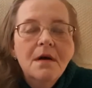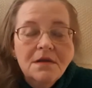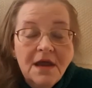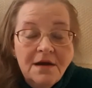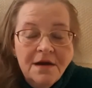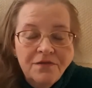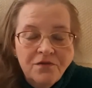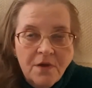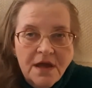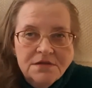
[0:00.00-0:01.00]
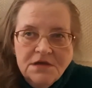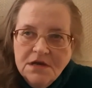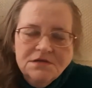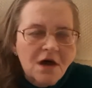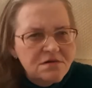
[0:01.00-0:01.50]
linen and threads.
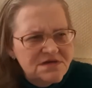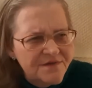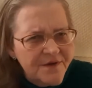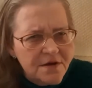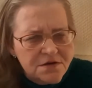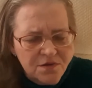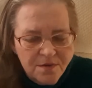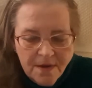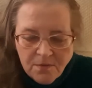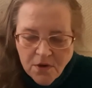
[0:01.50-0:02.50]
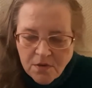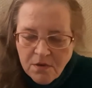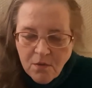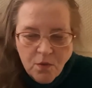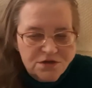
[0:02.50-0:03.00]
It's difficult to remember
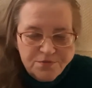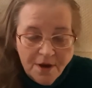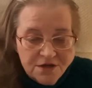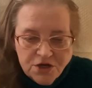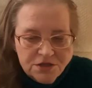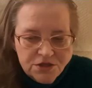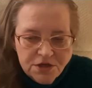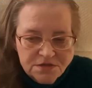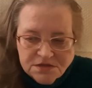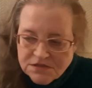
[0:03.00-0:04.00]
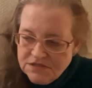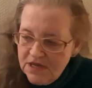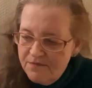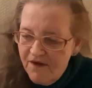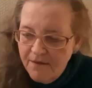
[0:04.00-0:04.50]
which project you're using the
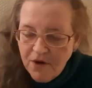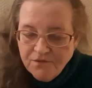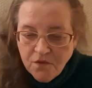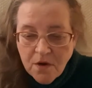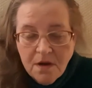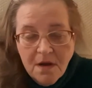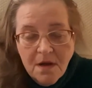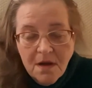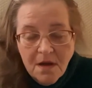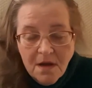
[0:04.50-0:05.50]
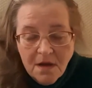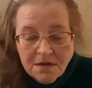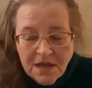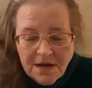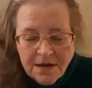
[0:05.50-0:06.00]
same fabric for.
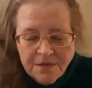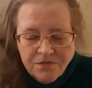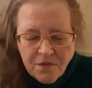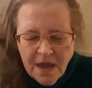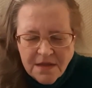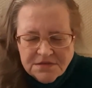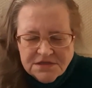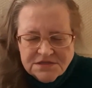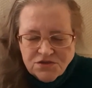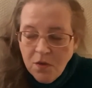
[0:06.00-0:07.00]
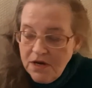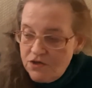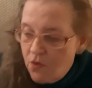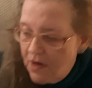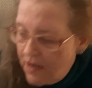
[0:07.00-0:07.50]
Linen and Threads
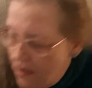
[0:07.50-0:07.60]
2020,